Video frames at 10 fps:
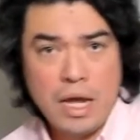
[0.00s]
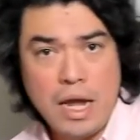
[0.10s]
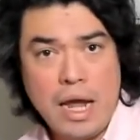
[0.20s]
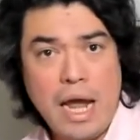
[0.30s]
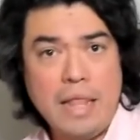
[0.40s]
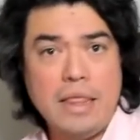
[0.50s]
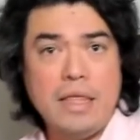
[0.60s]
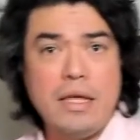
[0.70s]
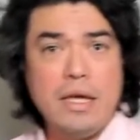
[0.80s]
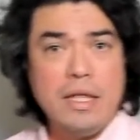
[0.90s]
And
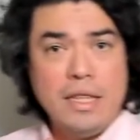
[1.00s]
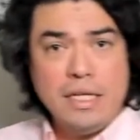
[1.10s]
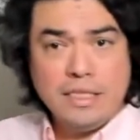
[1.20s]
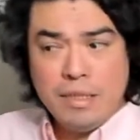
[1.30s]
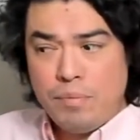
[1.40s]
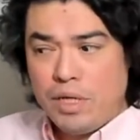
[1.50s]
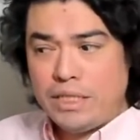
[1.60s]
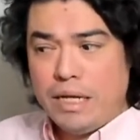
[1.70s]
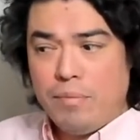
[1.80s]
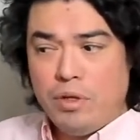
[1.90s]
in this simple
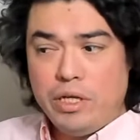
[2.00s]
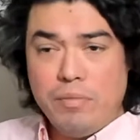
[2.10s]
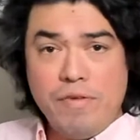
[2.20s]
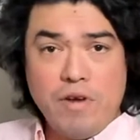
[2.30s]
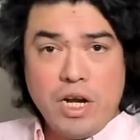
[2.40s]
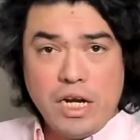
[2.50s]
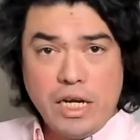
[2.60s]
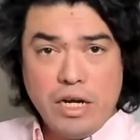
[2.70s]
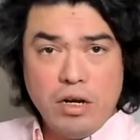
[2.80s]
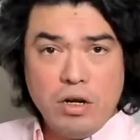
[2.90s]
example, it'll be very
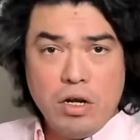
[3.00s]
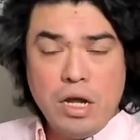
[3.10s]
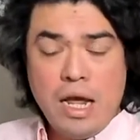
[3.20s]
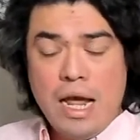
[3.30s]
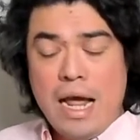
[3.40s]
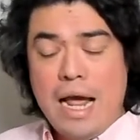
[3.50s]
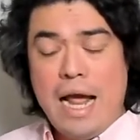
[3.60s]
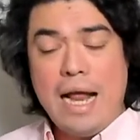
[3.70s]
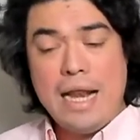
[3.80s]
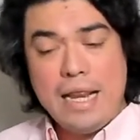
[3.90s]
clear.
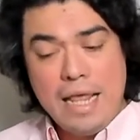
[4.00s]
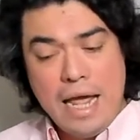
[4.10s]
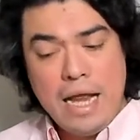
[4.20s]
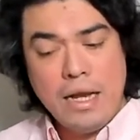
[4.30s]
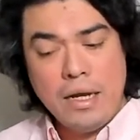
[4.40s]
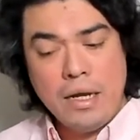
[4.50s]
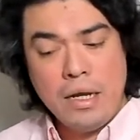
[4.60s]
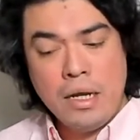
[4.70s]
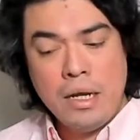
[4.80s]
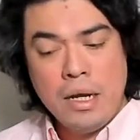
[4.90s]
And then
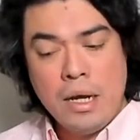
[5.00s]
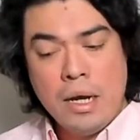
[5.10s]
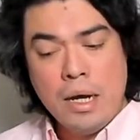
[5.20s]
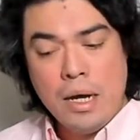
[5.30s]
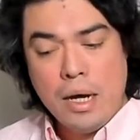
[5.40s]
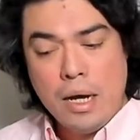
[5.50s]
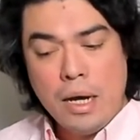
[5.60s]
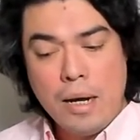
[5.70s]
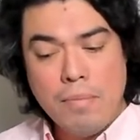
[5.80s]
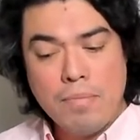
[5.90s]

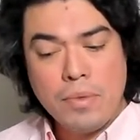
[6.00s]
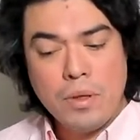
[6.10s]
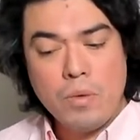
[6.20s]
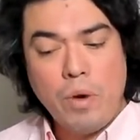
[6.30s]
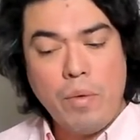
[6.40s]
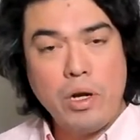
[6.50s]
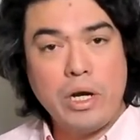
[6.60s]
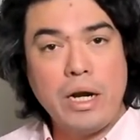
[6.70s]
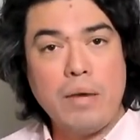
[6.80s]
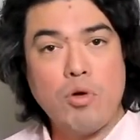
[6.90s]
when we look at
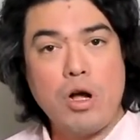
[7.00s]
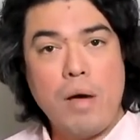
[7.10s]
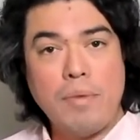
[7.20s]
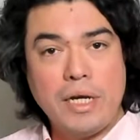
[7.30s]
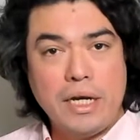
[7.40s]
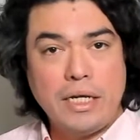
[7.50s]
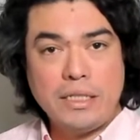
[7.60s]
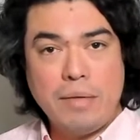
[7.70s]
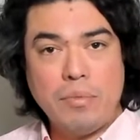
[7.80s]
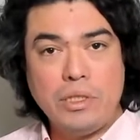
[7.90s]
it in more complicated
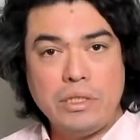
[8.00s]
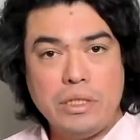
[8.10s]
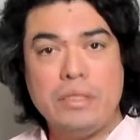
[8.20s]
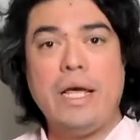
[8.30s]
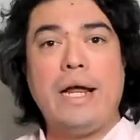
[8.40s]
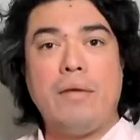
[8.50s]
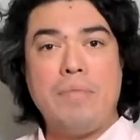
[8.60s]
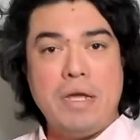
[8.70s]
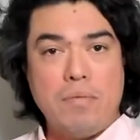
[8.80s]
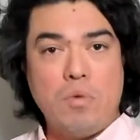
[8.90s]
examples, that'll
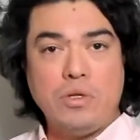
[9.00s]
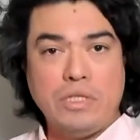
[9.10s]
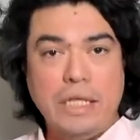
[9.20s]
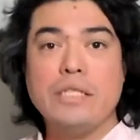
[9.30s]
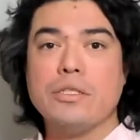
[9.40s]
make more sense.